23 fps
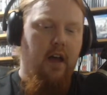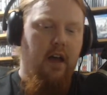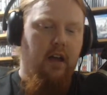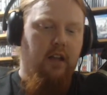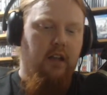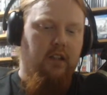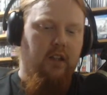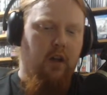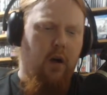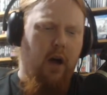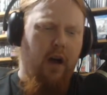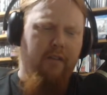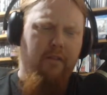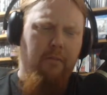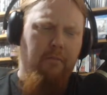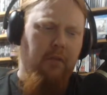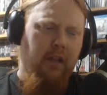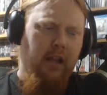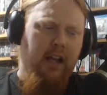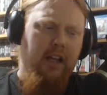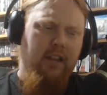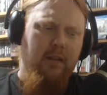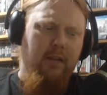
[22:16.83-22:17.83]
So I haven't
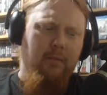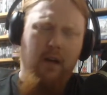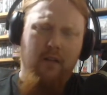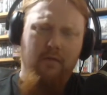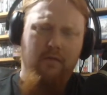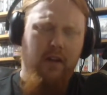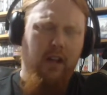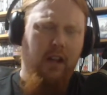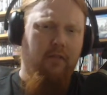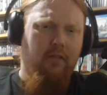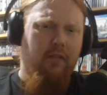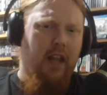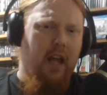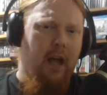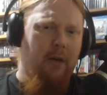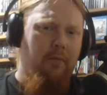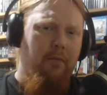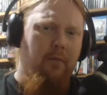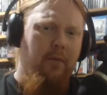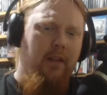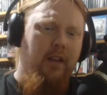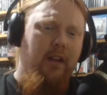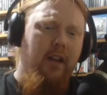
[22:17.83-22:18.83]
played them. I'm really really
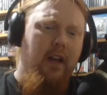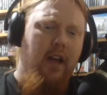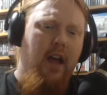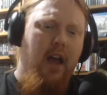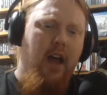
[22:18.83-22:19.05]
happy with it.